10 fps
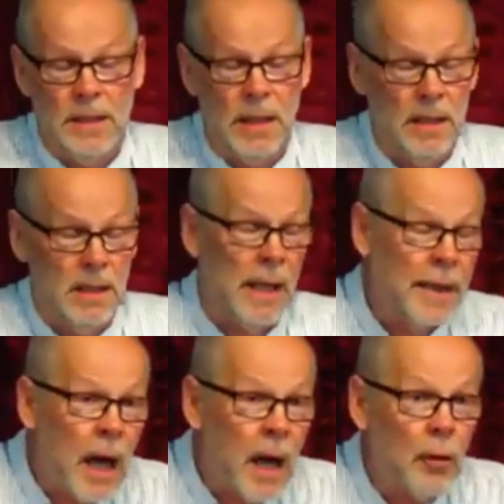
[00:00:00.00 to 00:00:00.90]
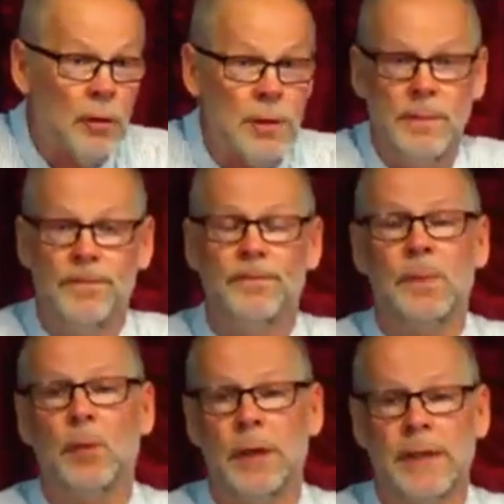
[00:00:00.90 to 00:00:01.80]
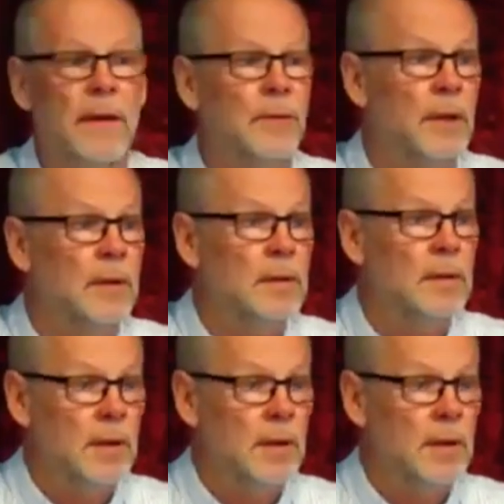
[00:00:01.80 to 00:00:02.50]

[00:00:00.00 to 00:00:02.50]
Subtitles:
annulled by the covenant of